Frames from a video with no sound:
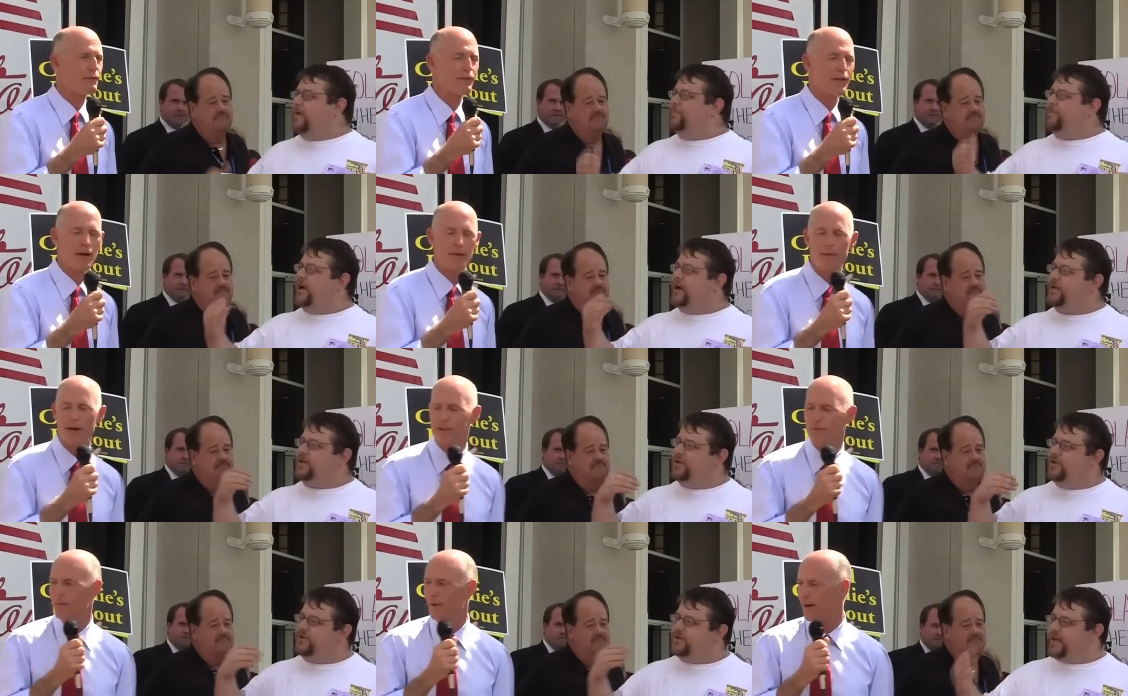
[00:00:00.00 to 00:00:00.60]
Speaker 1: you very
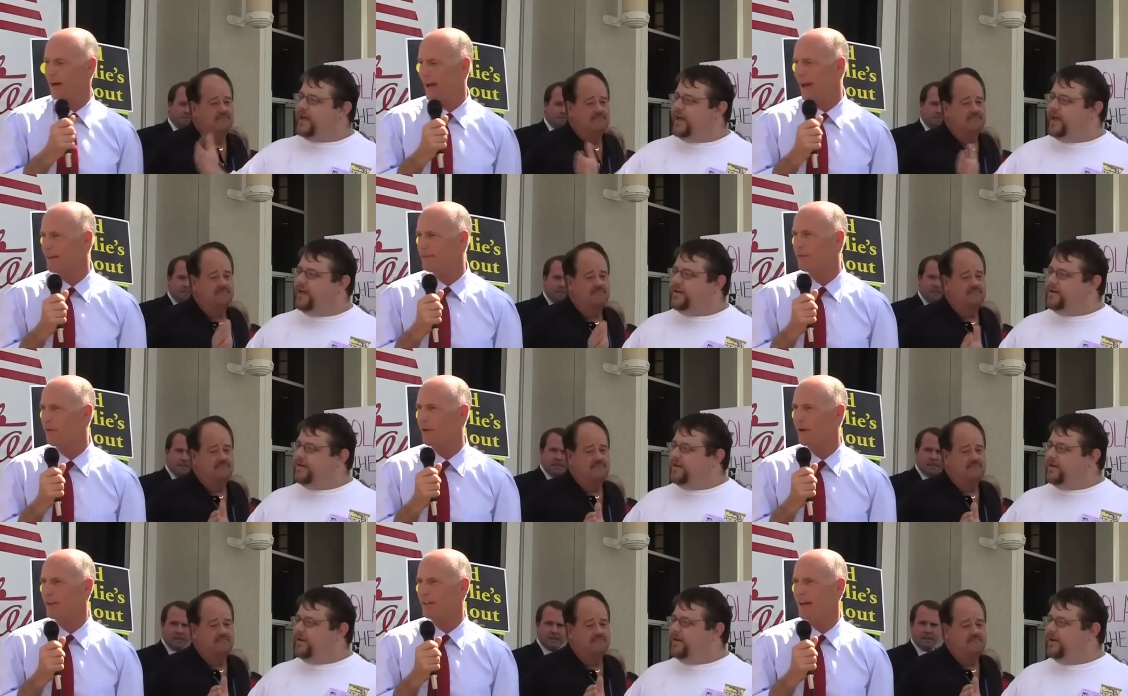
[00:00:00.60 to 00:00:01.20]
much, Mary
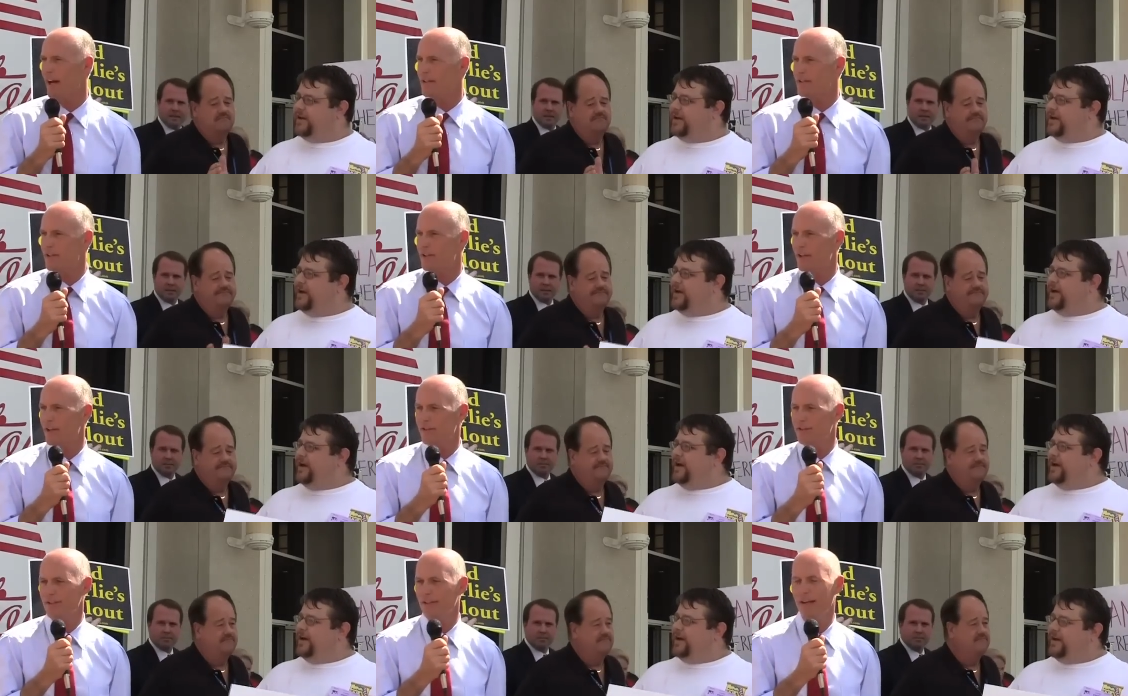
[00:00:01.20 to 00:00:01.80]
Ann, for organizing
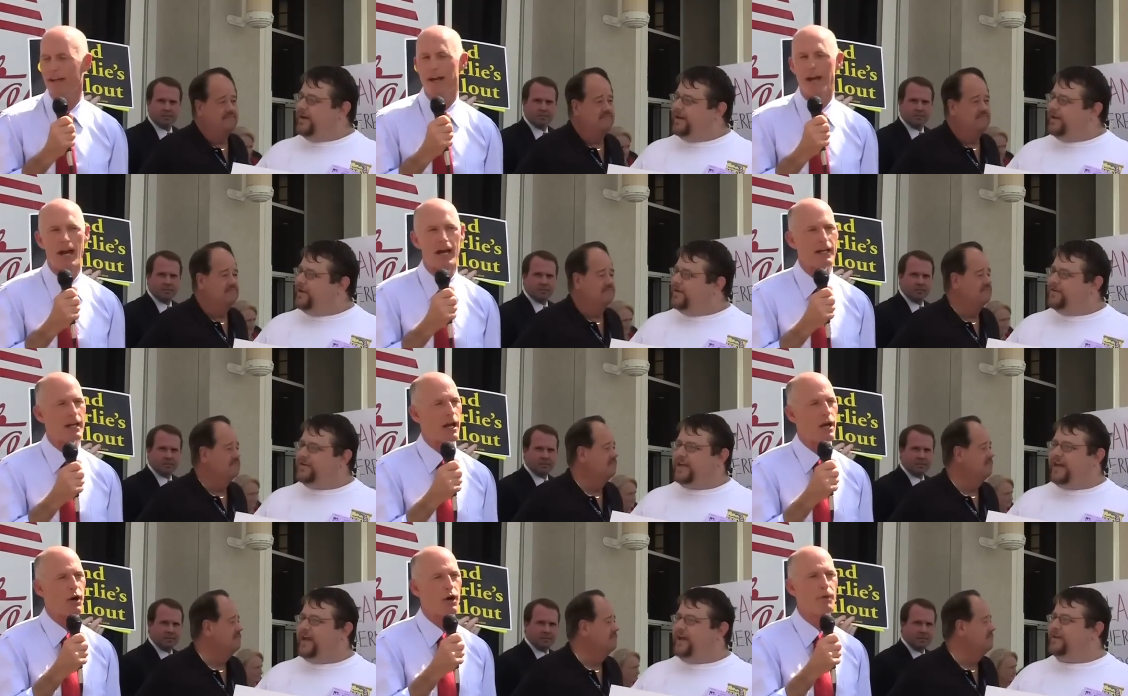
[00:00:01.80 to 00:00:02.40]
this,
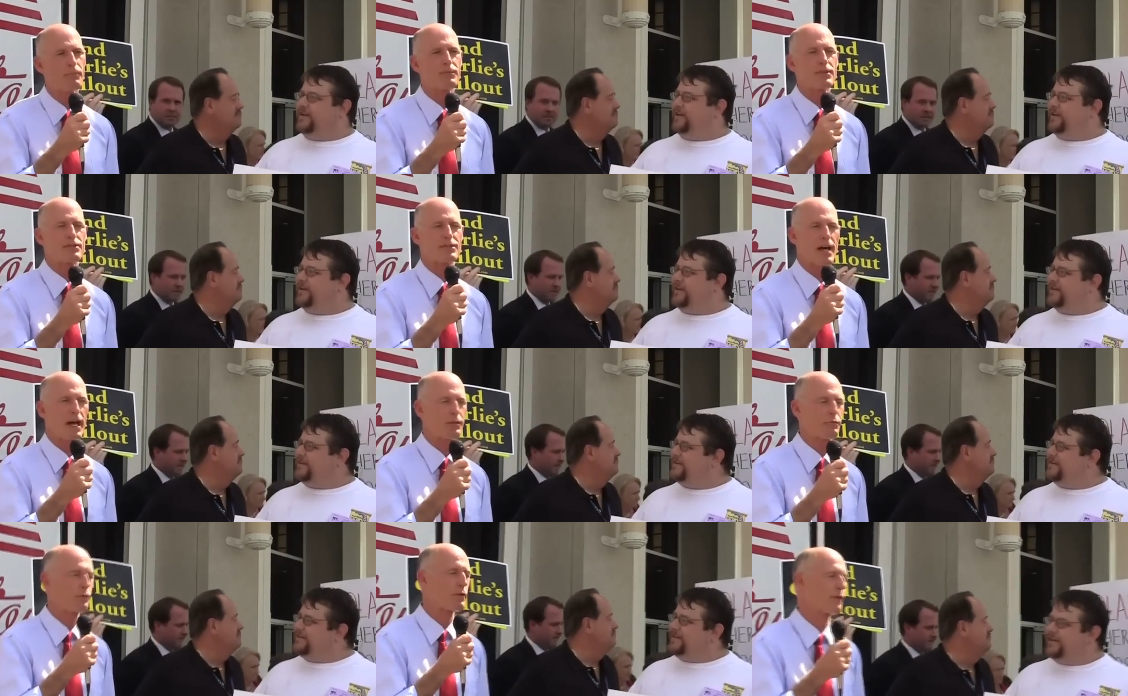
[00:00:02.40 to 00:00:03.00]
and I hope the
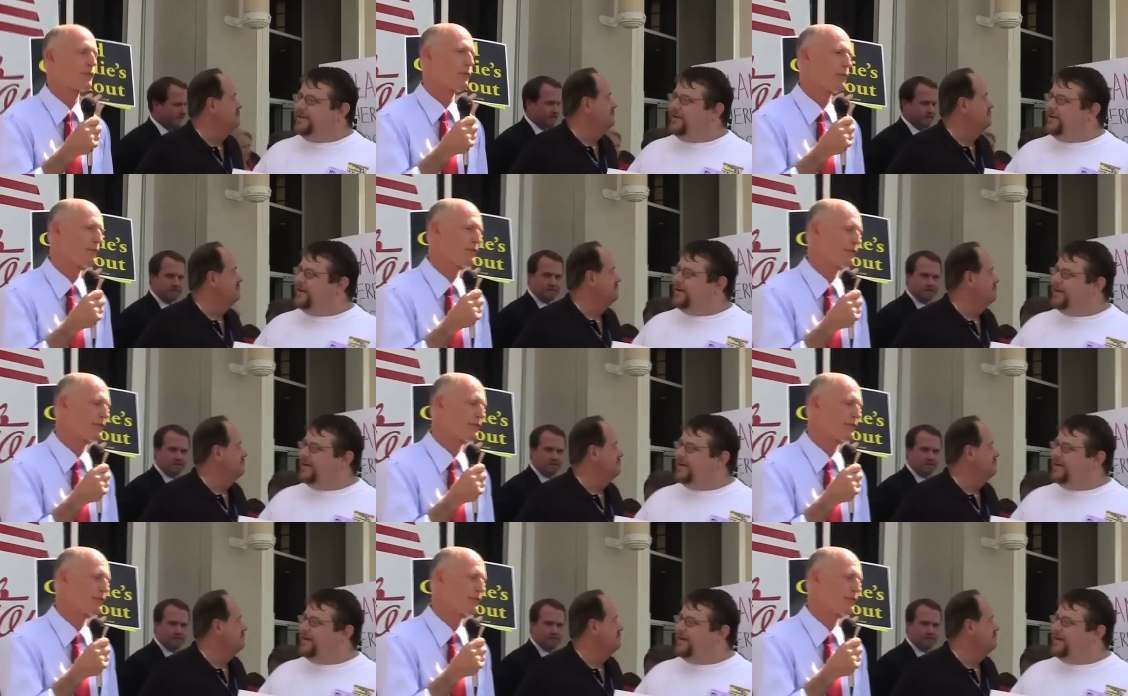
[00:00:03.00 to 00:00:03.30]
South Florida,